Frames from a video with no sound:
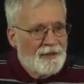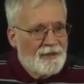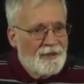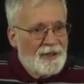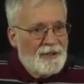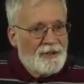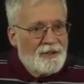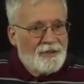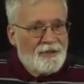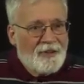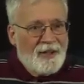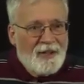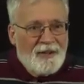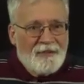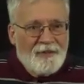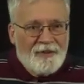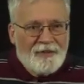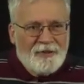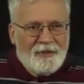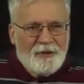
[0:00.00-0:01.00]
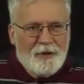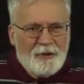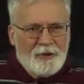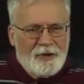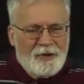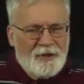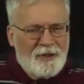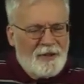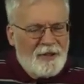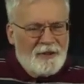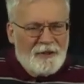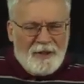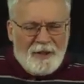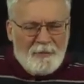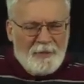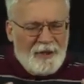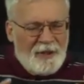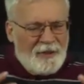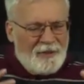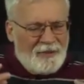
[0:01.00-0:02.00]
They just have this notion that, I
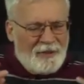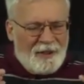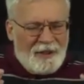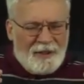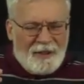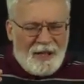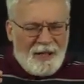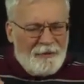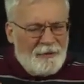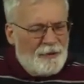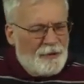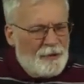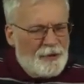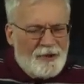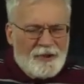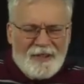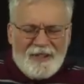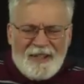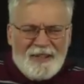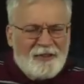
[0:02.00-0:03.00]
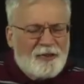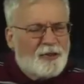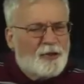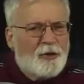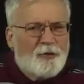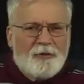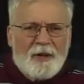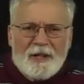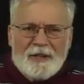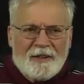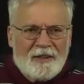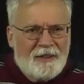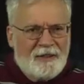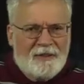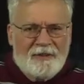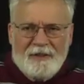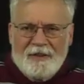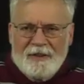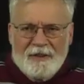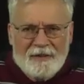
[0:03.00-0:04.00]
mean, it's like evolution is directing
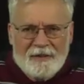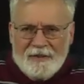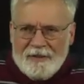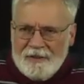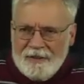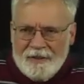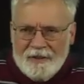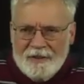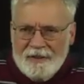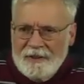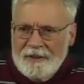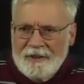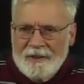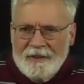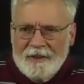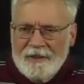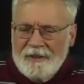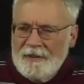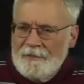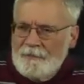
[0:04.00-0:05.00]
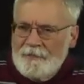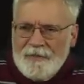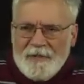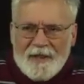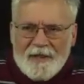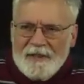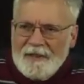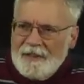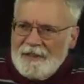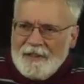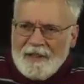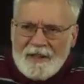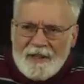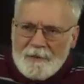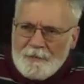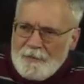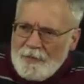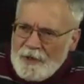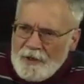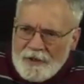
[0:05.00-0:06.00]
things.
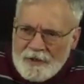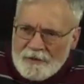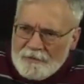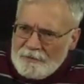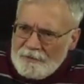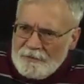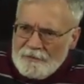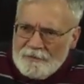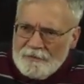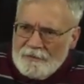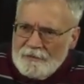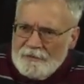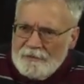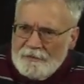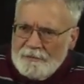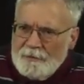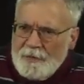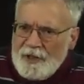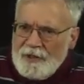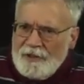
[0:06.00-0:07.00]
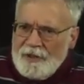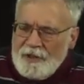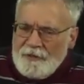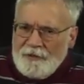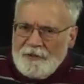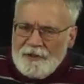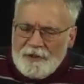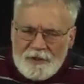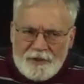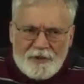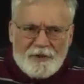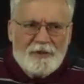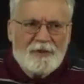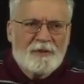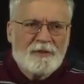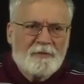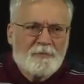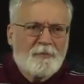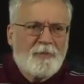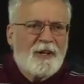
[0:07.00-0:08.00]
Can't be. By
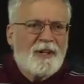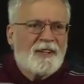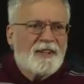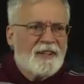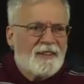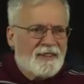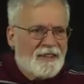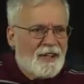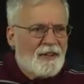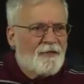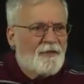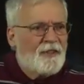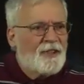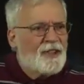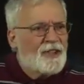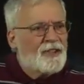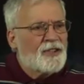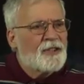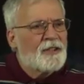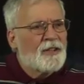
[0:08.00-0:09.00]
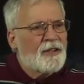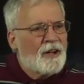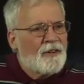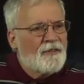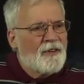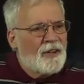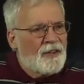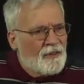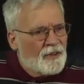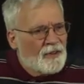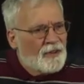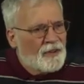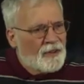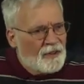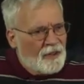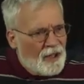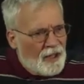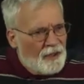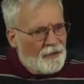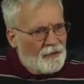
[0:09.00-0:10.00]
definition, by the definition of
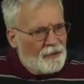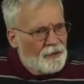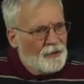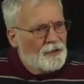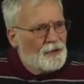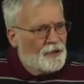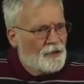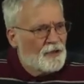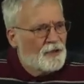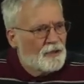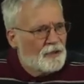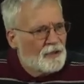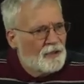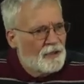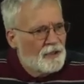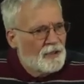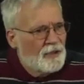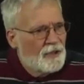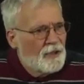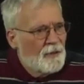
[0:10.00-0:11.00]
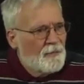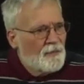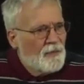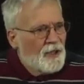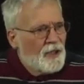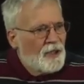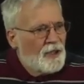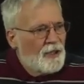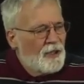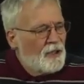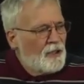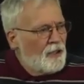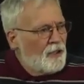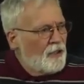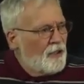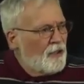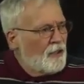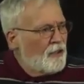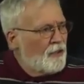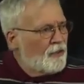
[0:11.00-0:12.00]
evolution, it
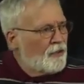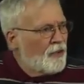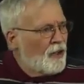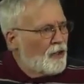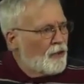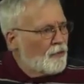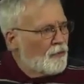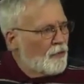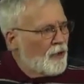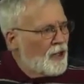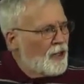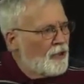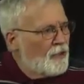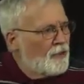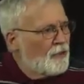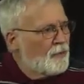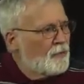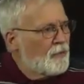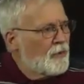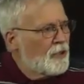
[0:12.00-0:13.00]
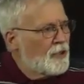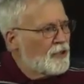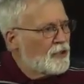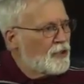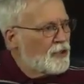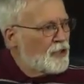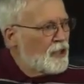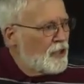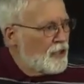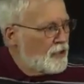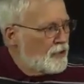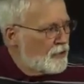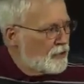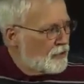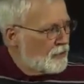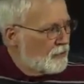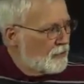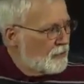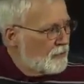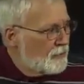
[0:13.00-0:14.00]
is random change.